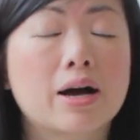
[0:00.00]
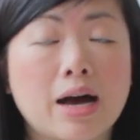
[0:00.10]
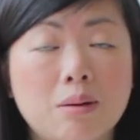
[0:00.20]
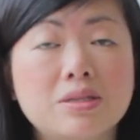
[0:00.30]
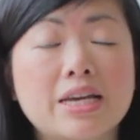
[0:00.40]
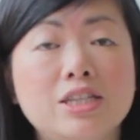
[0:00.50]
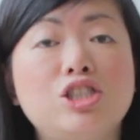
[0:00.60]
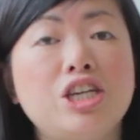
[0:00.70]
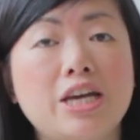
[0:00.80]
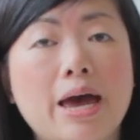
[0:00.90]
comes in
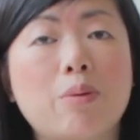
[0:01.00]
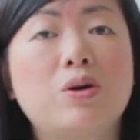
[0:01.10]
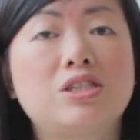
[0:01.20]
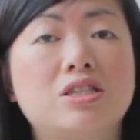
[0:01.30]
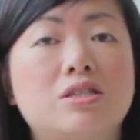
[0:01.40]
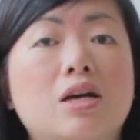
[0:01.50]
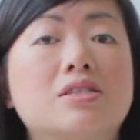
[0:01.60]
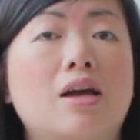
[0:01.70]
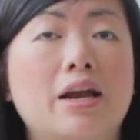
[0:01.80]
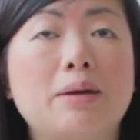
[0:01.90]
GM, which is
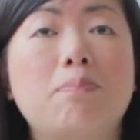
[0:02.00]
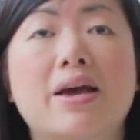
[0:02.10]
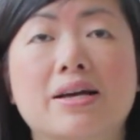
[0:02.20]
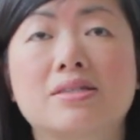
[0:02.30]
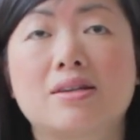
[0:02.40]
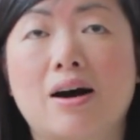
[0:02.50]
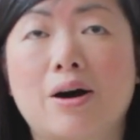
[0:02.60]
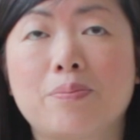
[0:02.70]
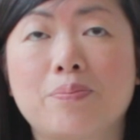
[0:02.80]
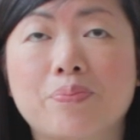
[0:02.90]
that slightly bigger
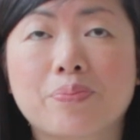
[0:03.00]
style.